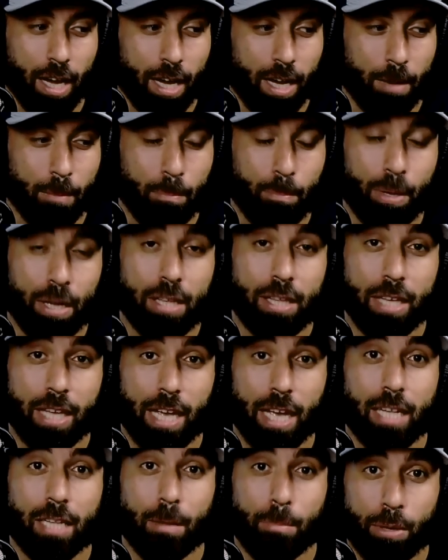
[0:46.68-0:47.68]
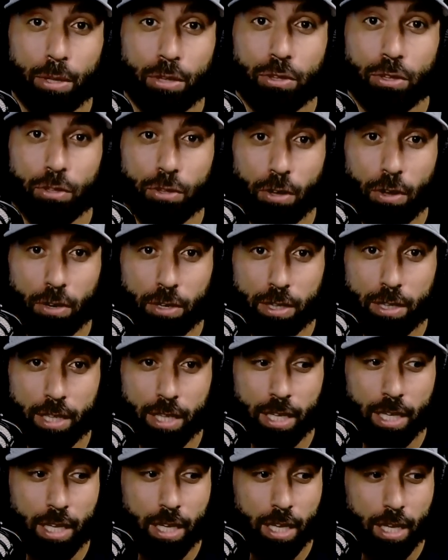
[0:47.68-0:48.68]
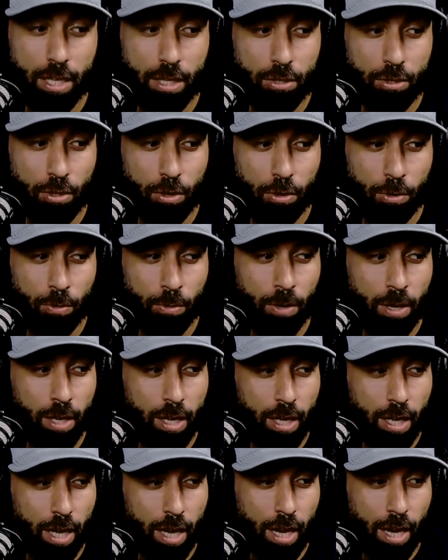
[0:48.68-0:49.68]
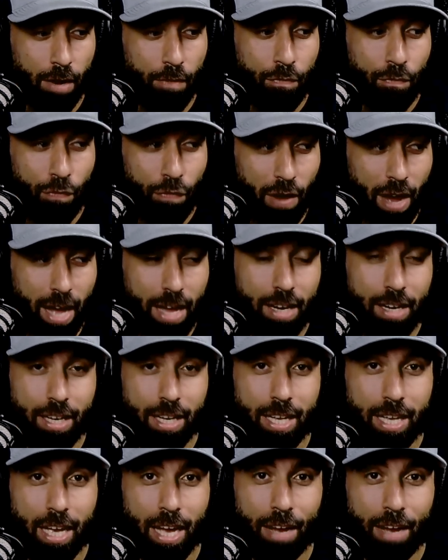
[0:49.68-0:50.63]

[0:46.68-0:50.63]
busy in the business, honestly. And so finally,